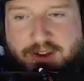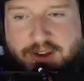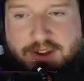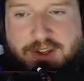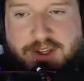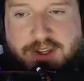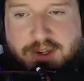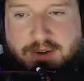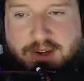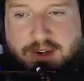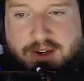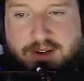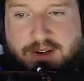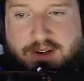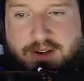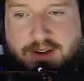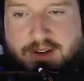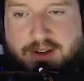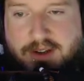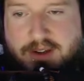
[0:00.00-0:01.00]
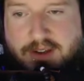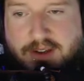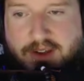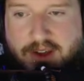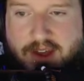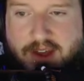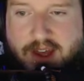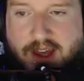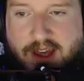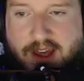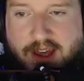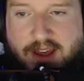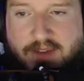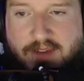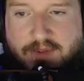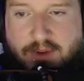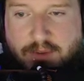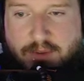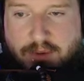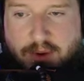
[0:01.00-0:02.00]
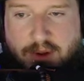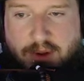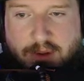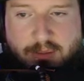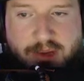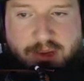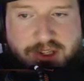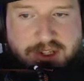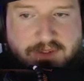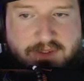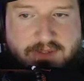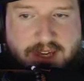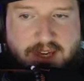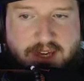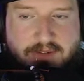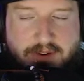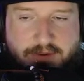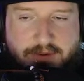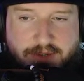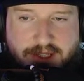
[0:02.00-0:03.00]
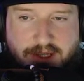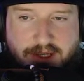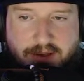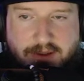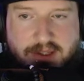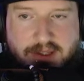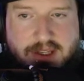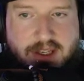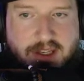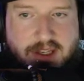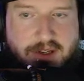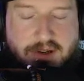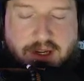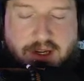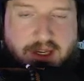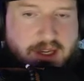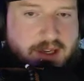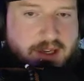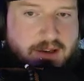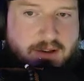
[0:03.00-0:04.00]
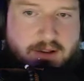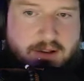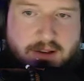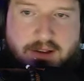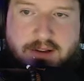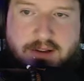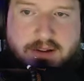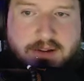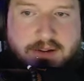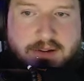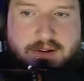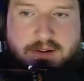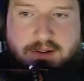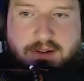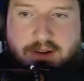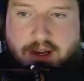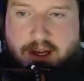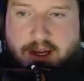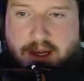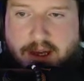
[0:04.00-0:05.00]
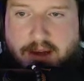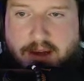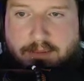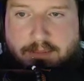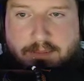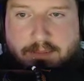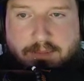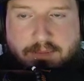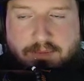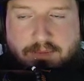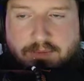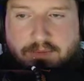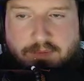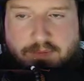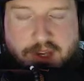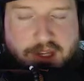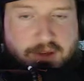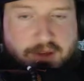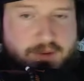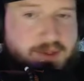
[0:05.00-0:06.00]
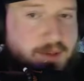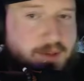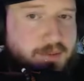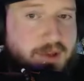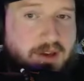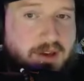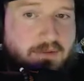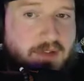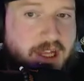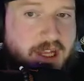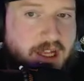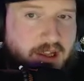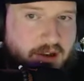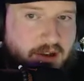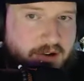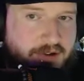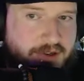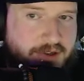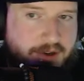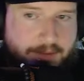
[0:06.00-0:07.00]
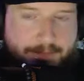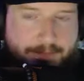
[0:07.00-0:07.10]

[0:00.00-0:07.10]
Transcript: you could, if you roll a bunch of even results, then you could kill, um, you know, something really large.